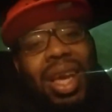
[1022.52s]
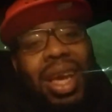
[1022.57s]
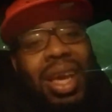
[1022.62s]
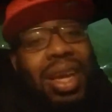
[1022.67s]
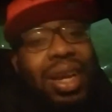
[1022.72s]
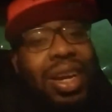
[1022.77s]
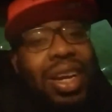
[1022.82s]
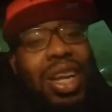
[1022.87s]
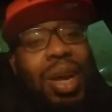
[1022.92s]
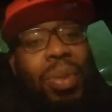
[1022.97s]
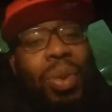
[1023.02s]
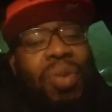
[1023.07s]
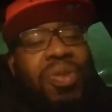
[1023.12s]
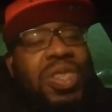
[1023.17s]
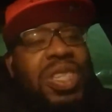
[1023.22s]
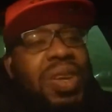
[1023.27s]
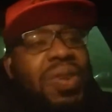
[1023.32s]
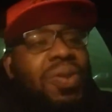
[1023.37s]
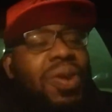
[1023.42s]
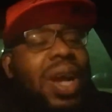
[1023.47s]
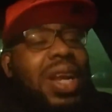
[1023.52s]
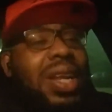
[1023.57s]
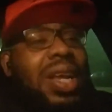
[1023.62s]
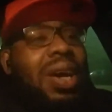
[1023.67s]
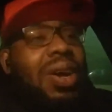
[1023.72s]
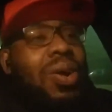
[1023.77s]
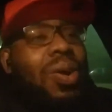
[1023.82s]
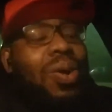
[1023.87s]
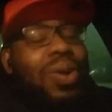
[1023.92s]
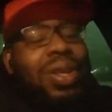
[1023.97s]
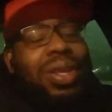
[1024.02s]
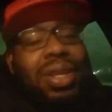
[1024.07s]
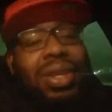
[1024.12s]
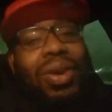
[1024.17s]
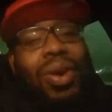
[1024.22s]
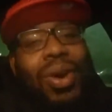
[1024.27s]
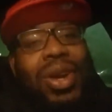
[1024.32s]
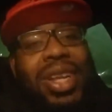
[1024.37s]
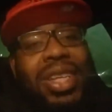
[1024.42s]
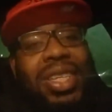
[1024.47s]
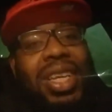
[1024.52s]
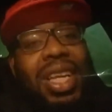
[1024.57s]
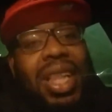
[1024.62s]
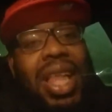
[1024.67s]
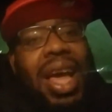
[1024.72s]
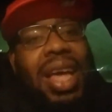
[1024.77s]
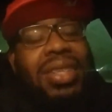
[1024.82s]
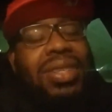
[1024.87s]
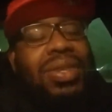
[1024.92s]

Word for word: You're the number one receiver right now going going into the last